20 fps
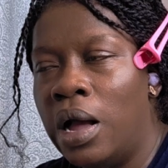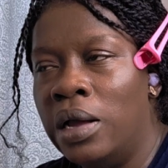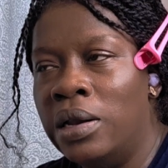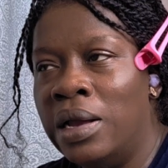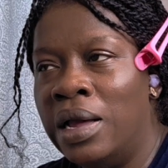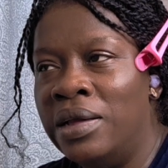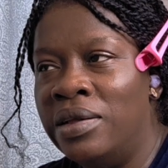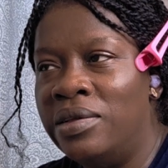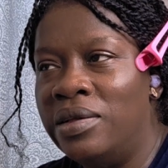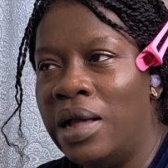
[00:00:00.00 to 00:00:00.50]

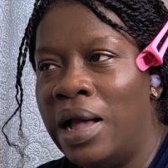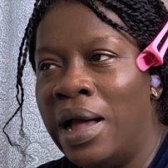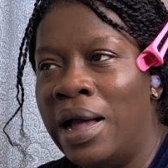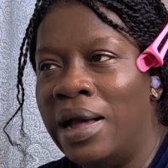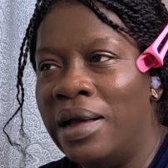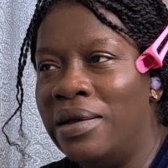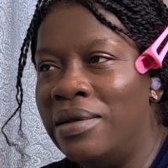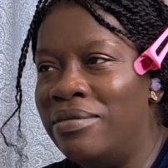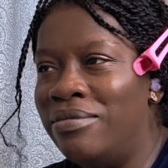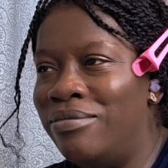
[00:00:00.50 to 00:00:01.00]
And I
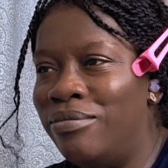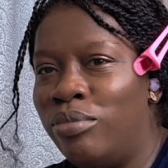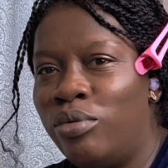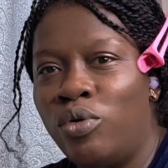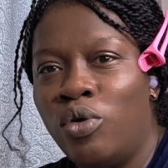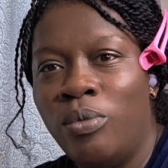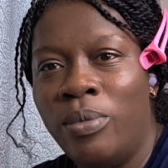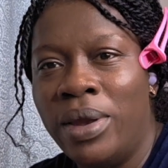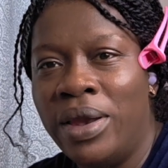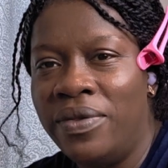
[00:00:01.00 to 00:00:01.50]

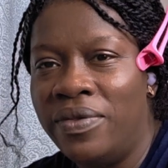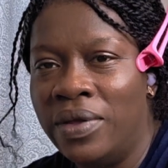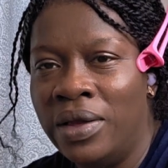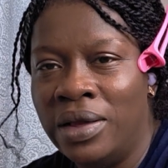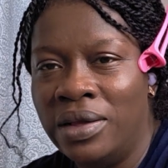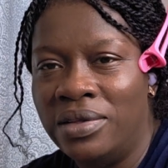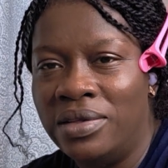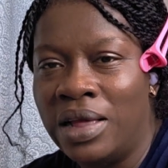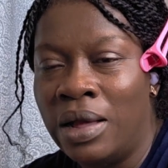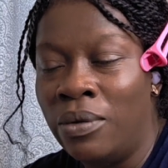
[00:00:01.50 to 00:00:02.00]
so many
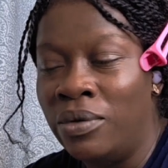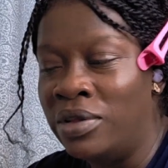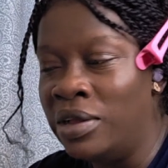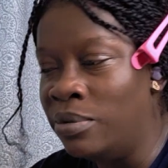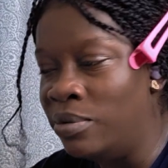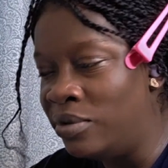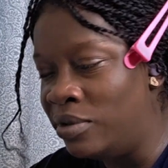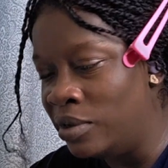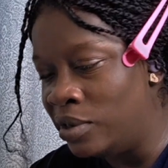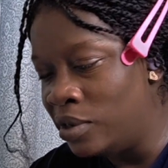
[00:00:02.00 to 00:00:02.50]
things. I was
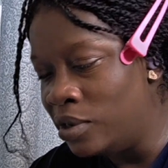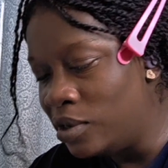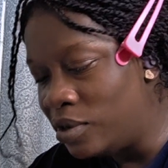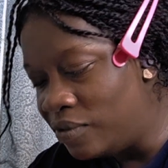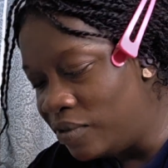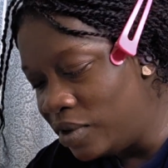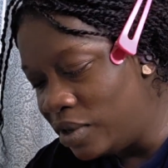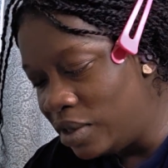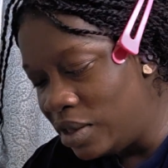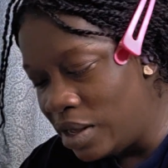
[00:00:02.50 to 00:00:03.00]
able to
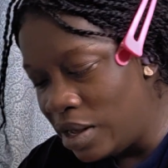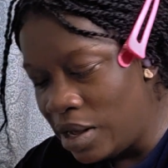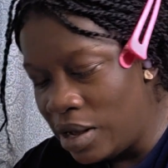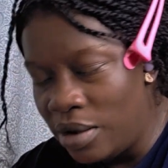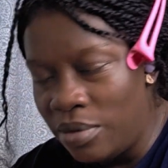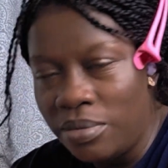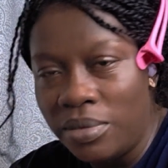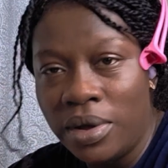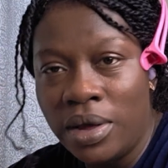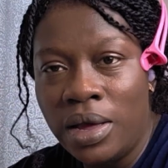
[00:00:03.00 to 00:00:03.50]
cook for
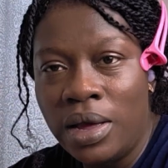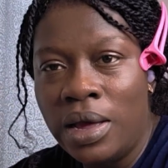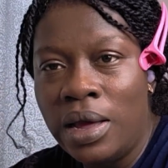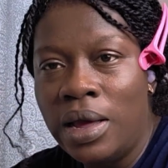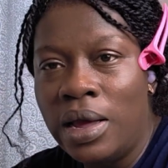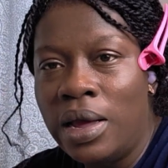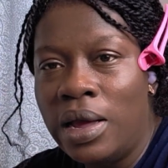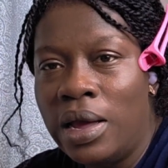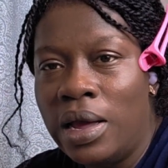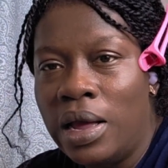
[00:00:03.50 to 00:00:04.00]
them.
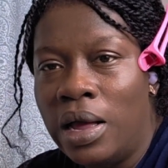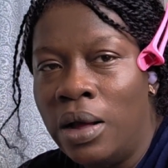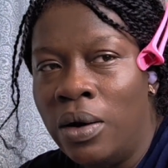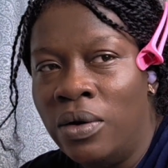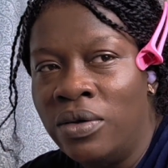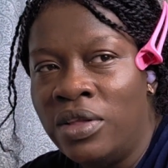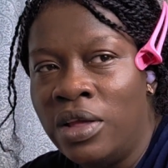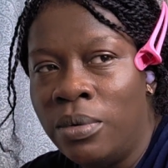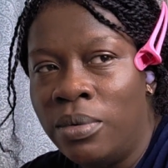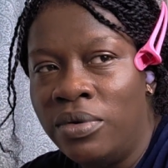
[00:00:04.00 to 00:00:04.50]
I
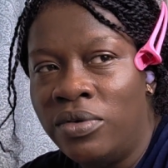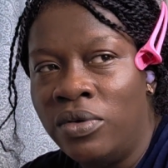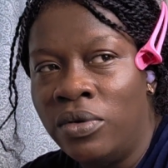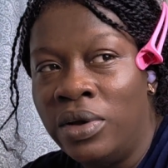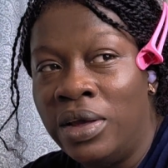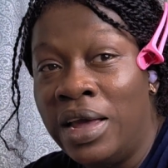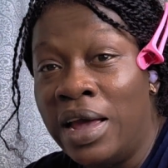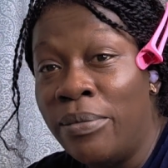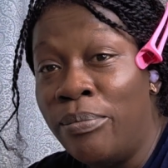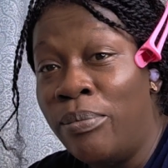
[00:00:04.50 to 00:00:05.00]
was able
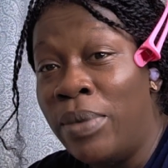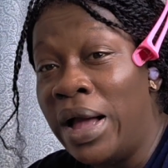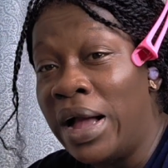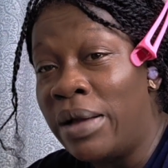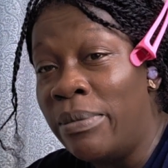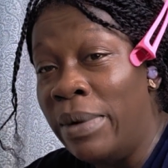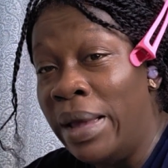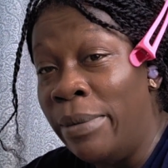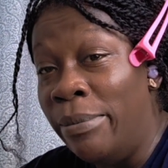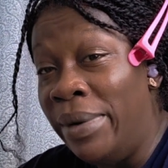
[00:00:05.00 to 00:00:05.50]
to get
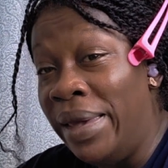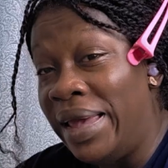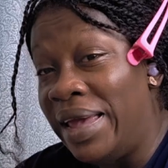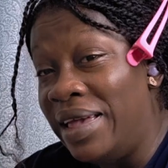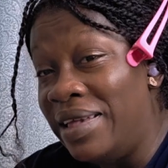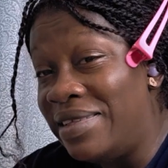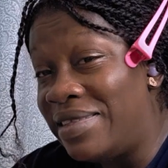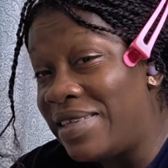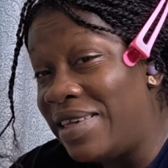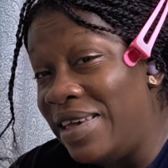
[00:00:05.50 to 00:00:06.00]
back my
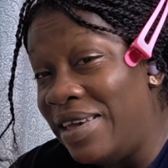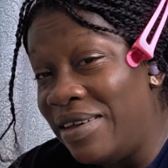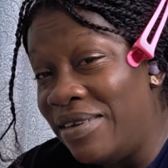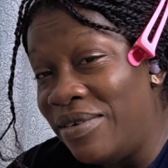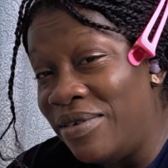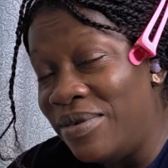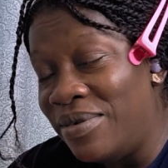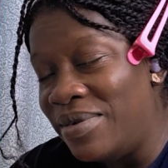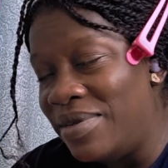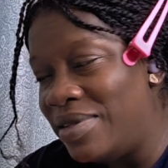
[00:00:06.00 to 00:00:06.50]
baking
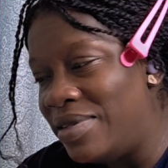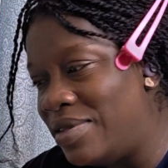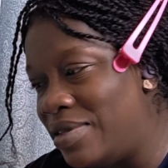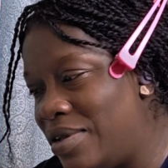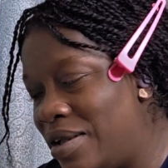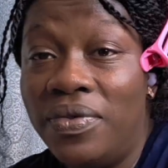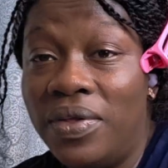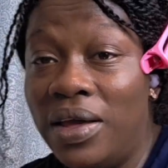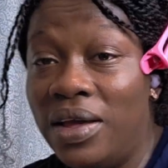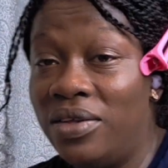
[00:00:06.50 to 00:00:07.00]
skills. A
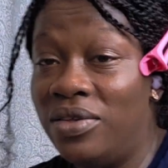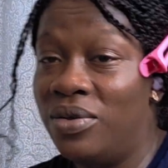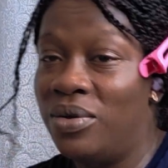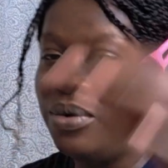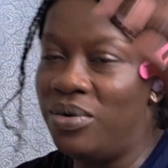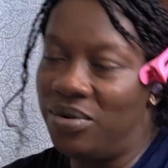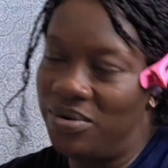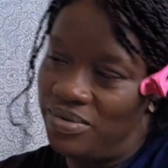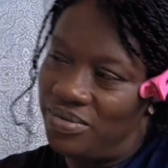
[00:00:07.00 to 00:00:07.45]
lot of things.